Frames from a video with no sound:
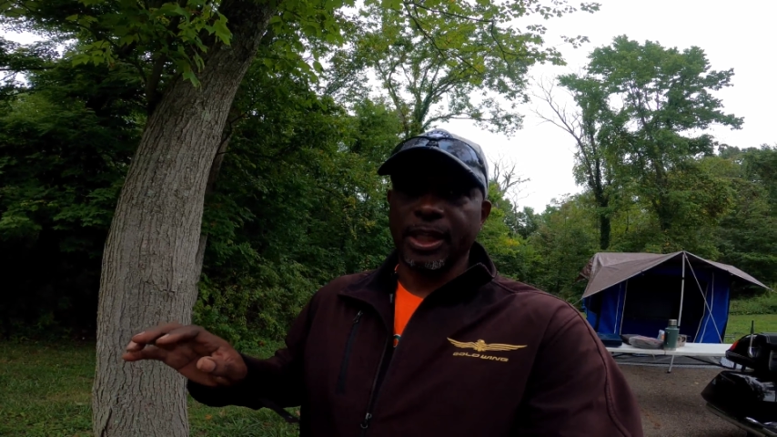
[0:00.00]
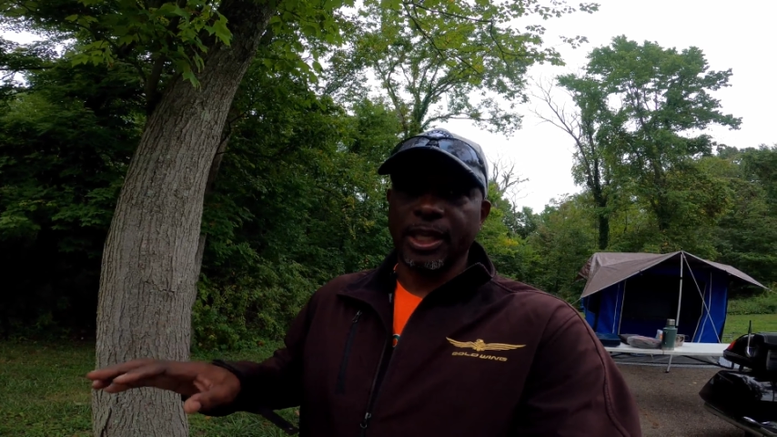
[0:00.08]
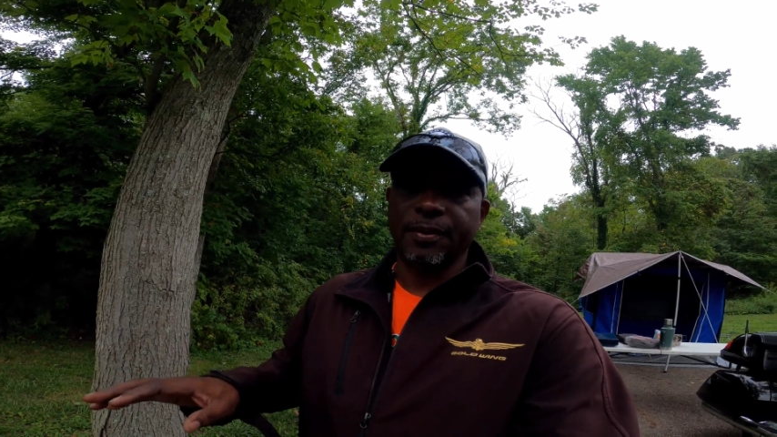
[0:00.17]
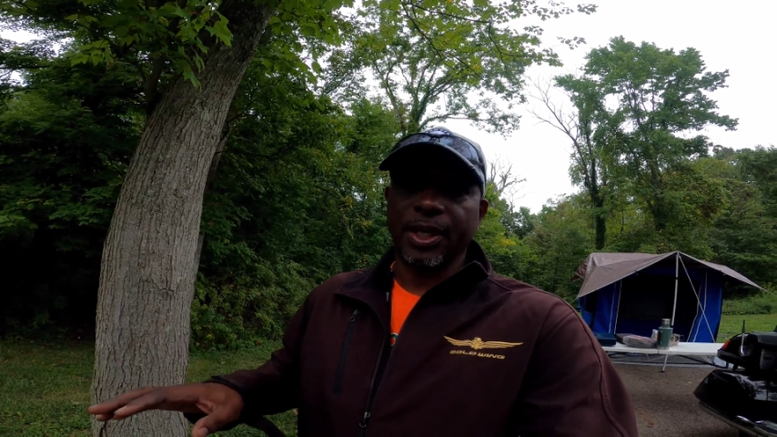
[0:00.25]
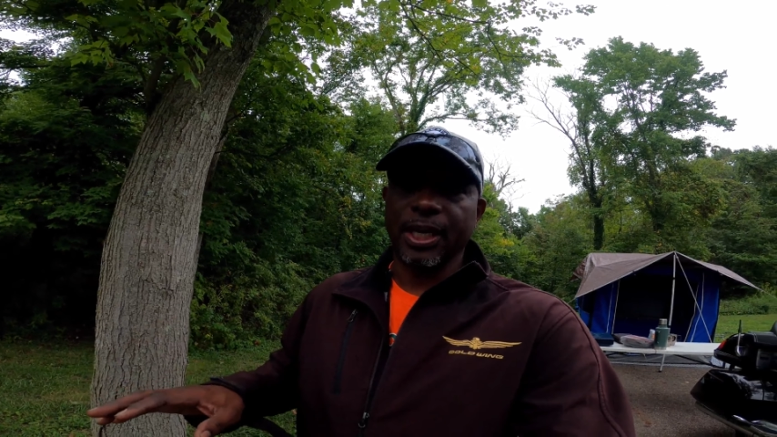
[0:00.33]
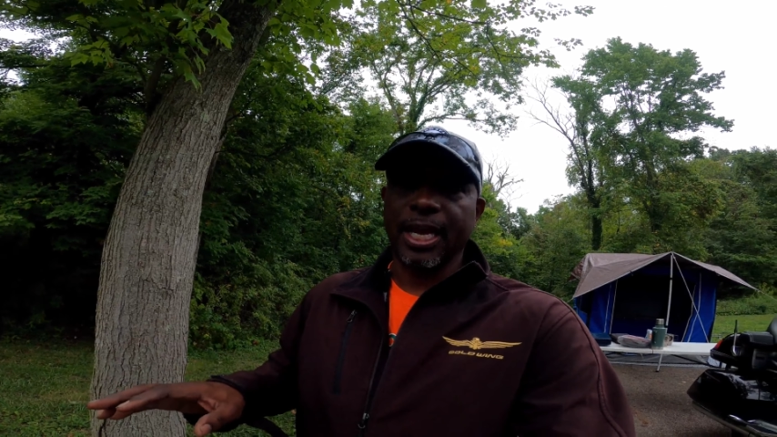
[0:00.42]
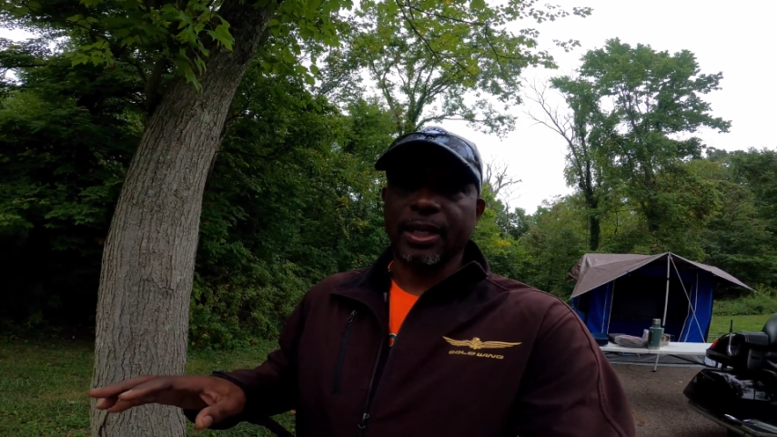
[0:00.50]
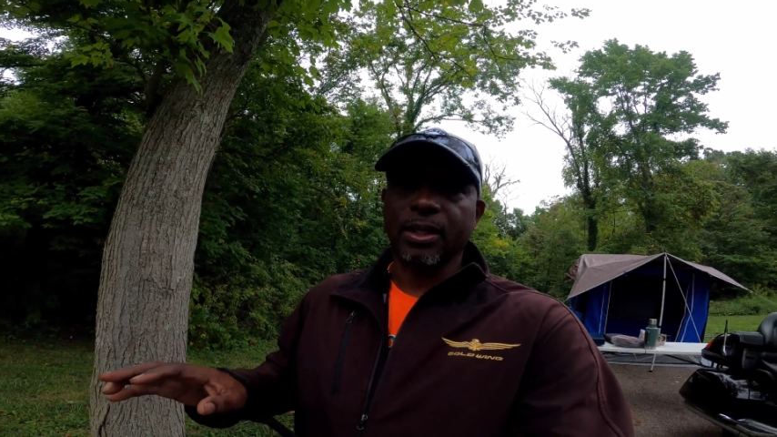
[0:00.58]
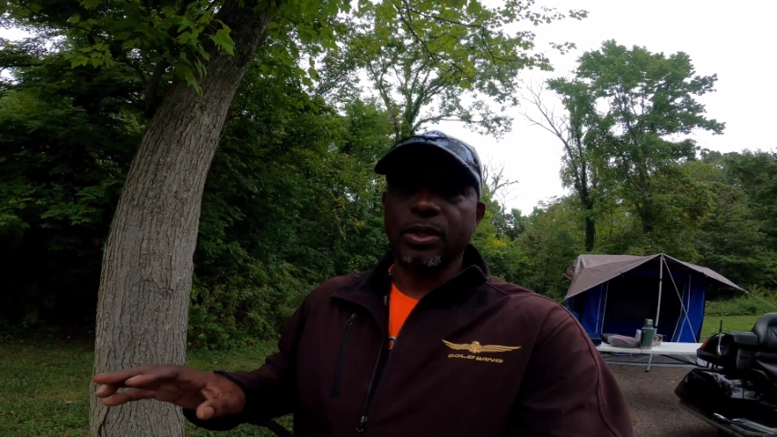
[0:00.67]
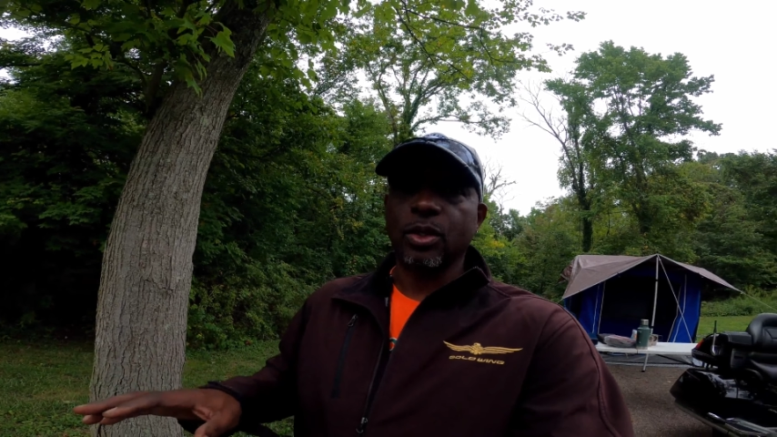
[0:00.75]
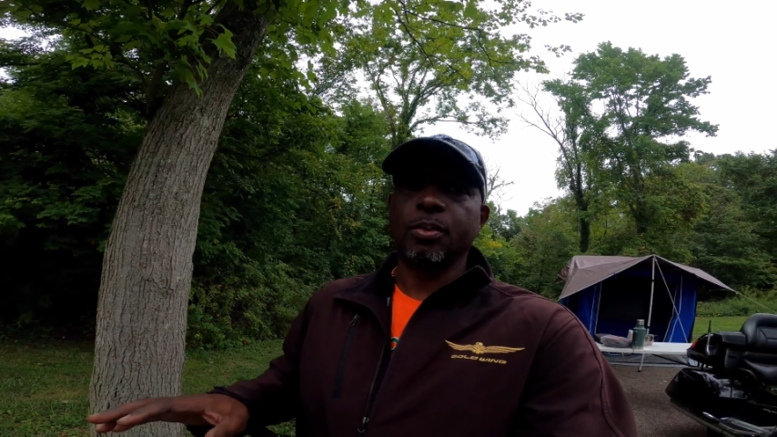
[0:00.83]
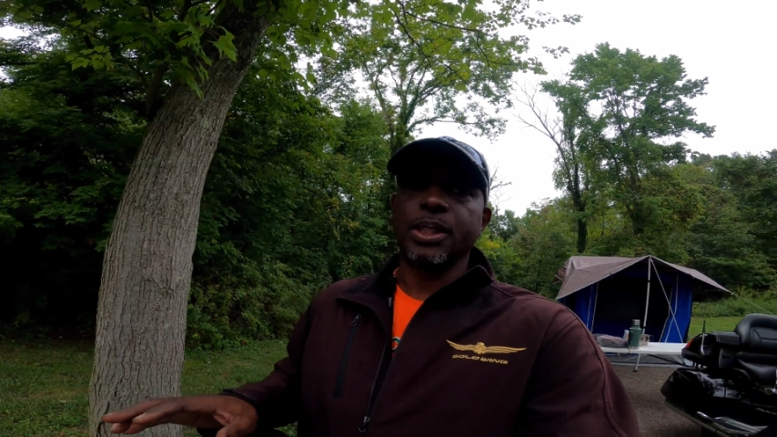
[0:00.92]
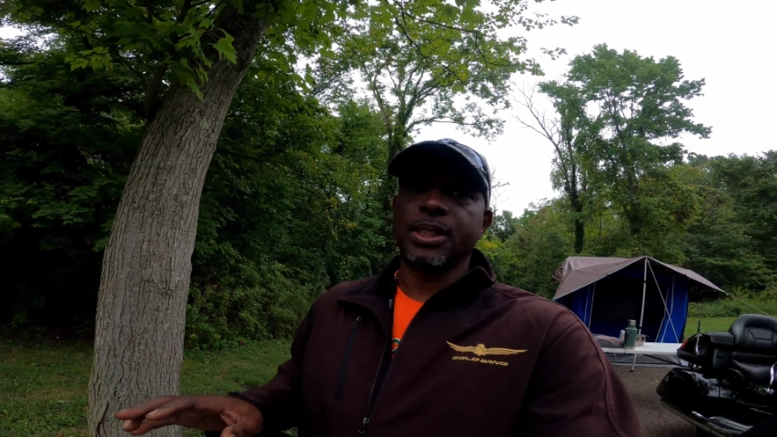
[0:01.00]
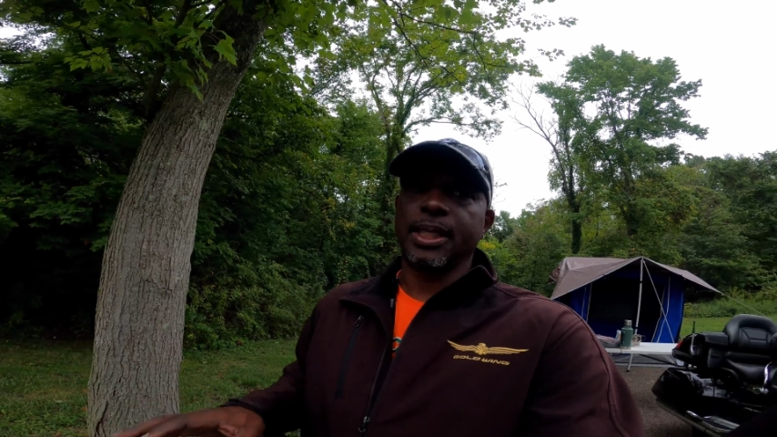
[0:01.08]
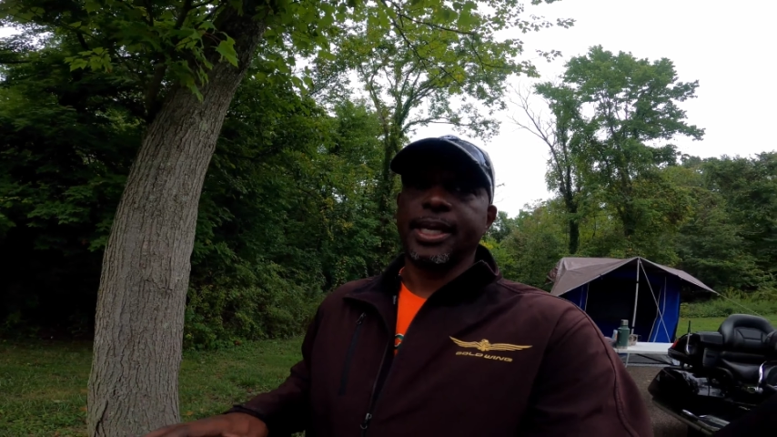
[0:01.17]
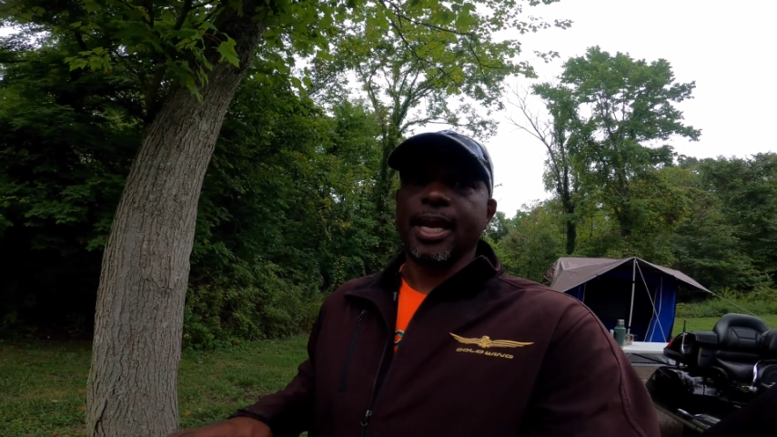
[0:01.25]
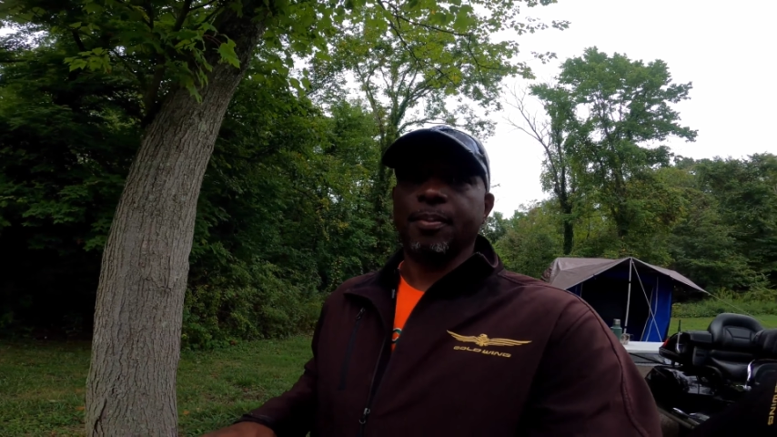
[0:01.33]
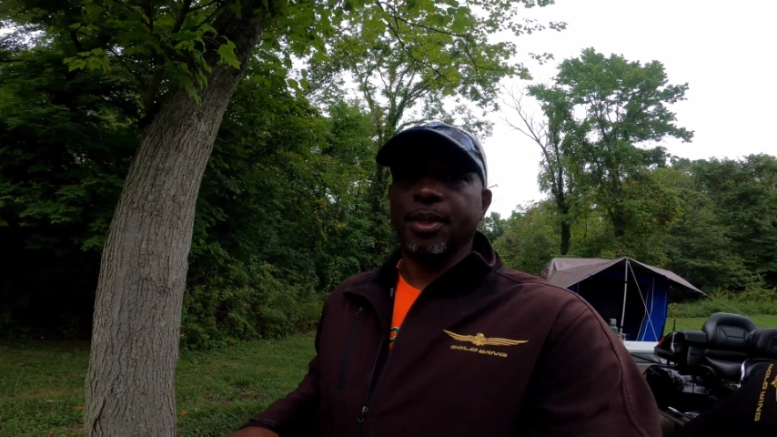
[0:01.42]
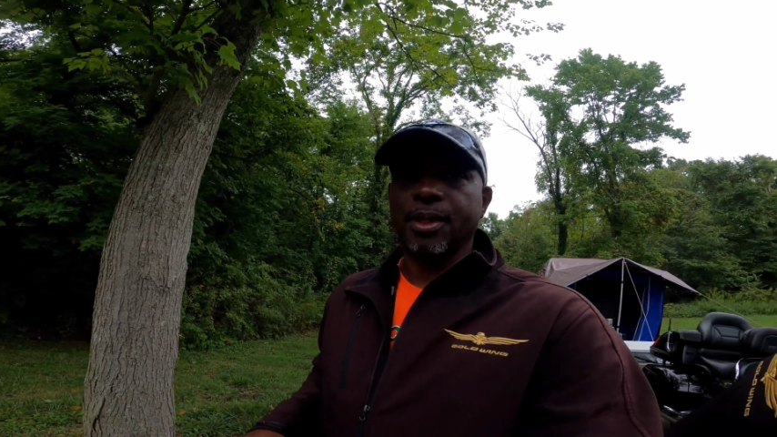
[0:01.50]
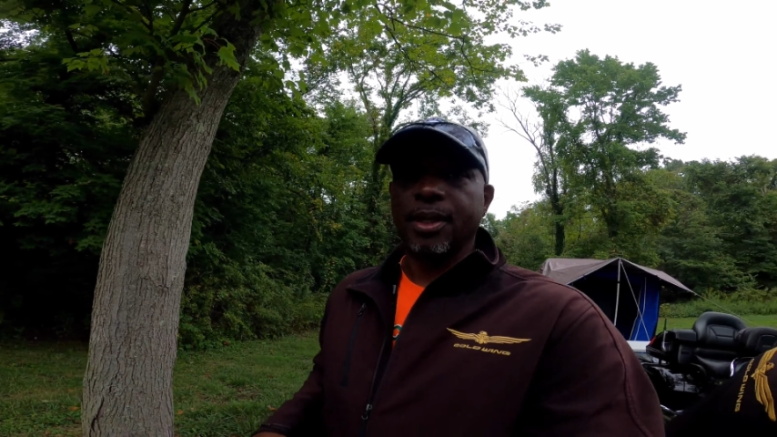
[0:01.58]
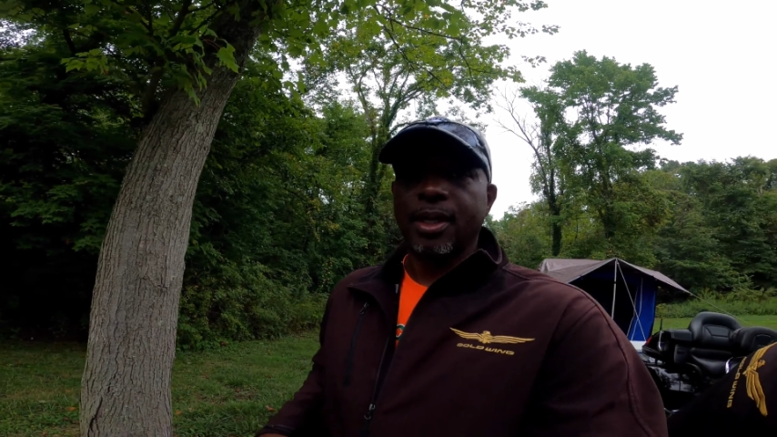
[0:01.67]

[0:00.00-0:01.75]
living here like a homeless encampment.